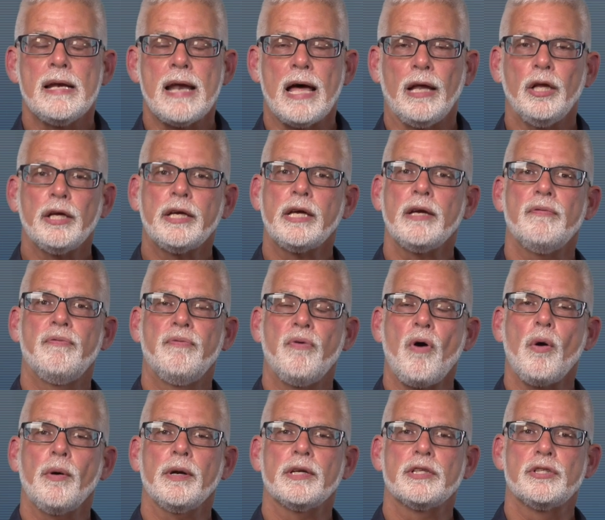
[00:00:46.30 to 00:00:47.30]
Now, looking
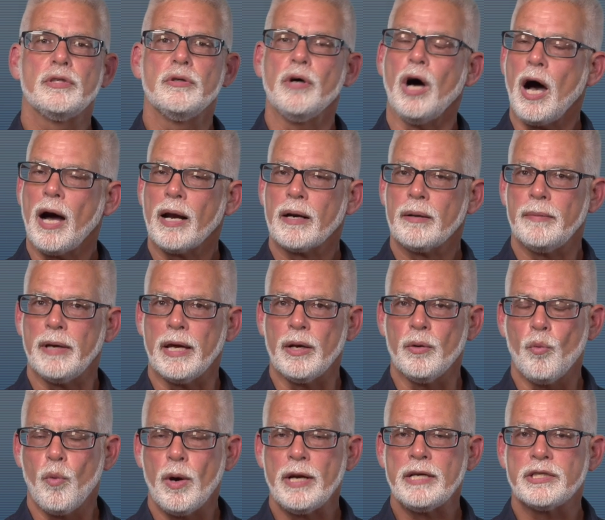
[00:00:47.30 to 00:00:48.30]
forward to autumn
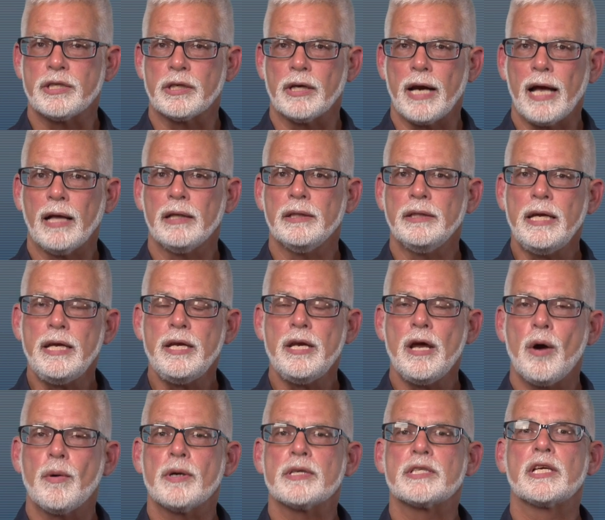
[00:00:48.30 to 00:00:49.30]
and winter, El
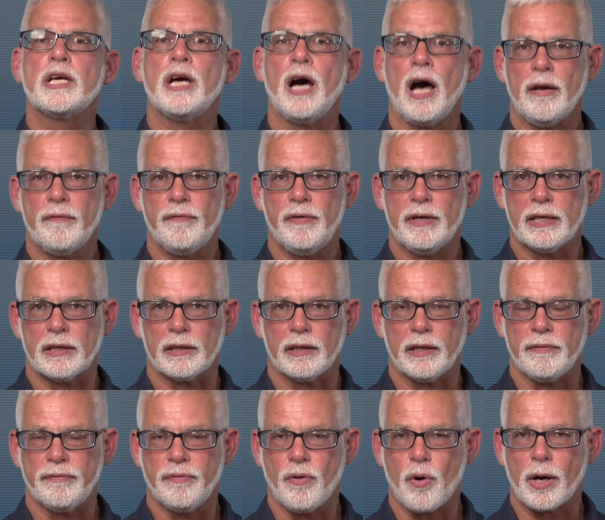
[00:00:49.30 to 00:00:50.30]
Nino is
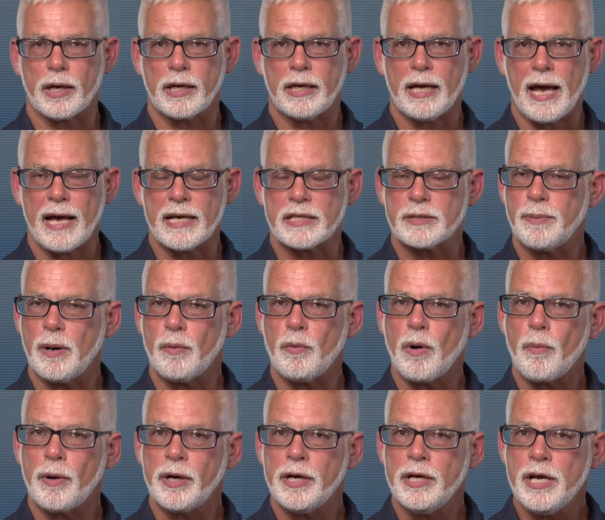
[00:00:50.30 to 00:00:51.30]
confidently forecast, but
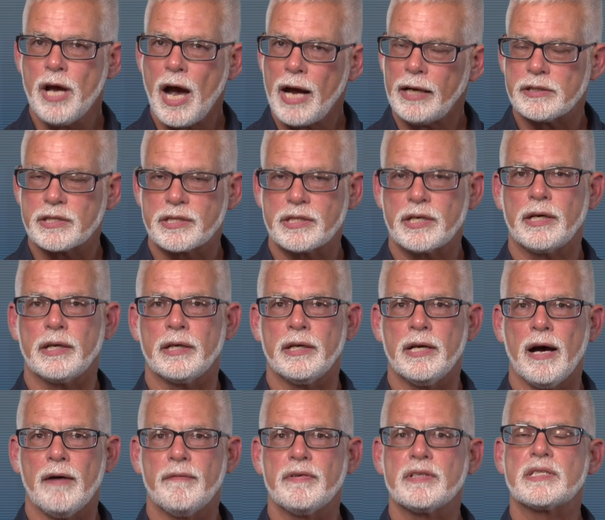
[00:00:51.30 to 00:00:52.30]
what we're not certain
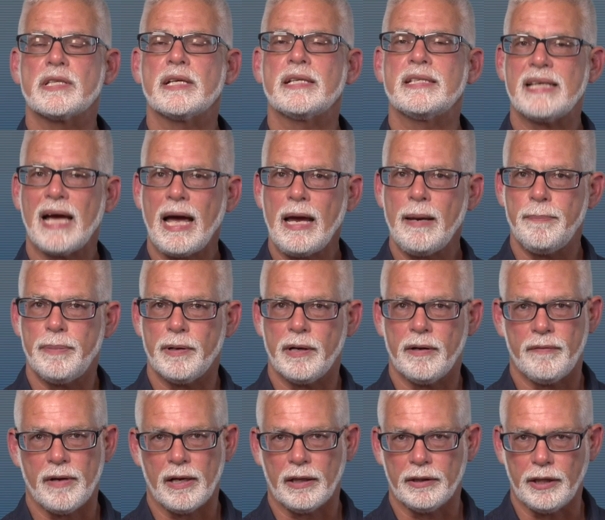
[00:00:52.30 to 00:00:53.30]
of is the type
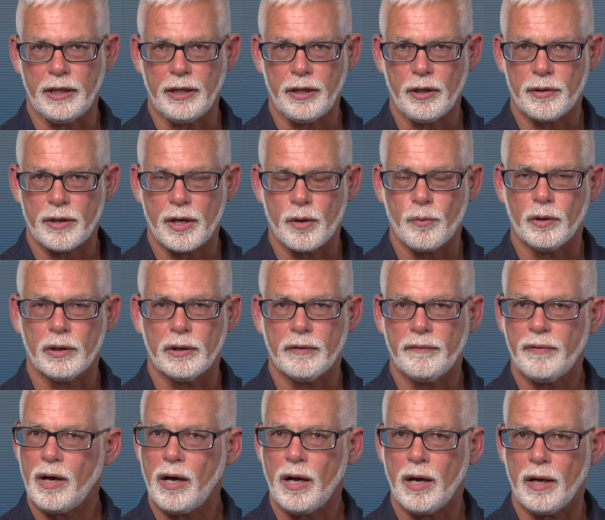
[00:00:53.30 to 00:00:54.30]
of El Nino that will
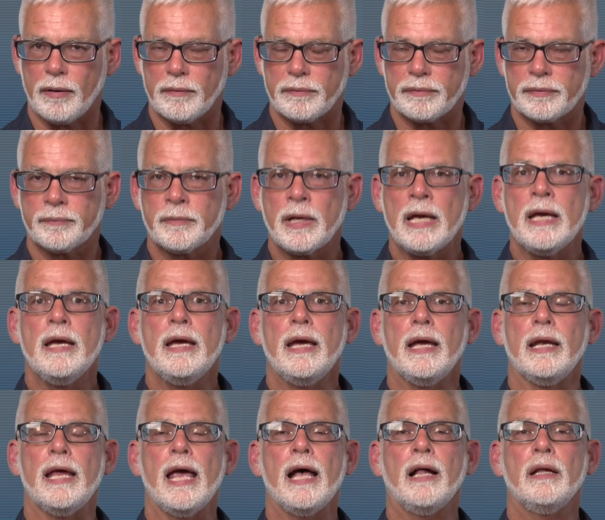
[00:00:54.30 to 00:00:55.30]
evolve.
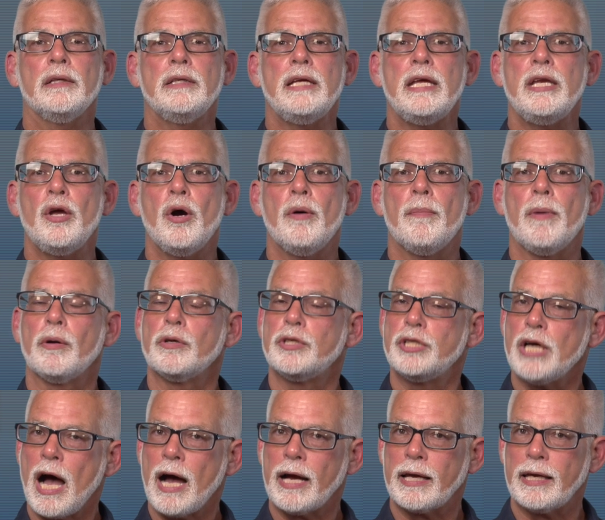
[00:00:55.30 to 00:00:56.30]
An El Nino
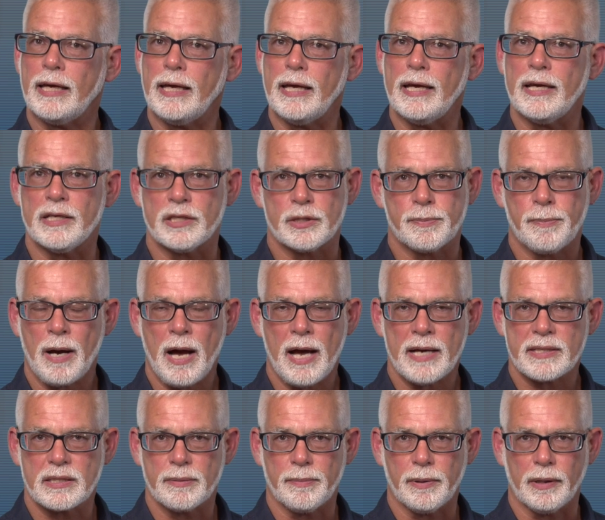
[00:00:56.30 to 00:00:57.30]
Modoki is
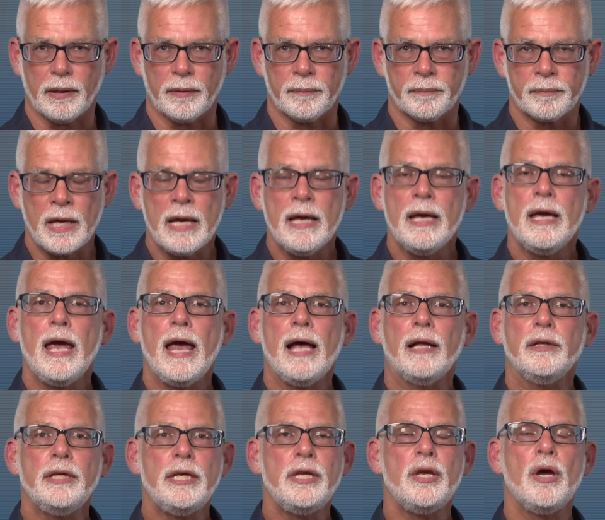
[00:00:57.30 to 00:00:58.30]
possible.
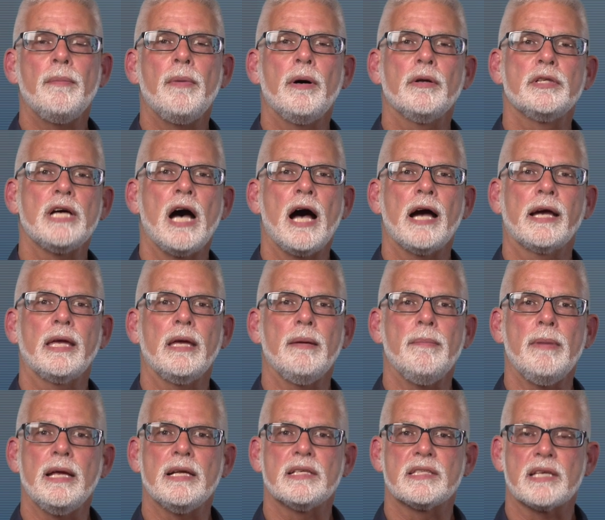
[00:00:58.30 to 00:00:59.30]
El Nino Modoki
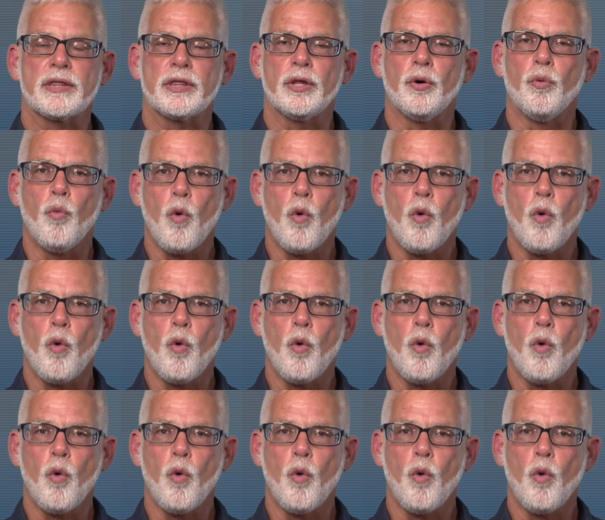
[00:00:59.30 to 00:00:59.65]
means that the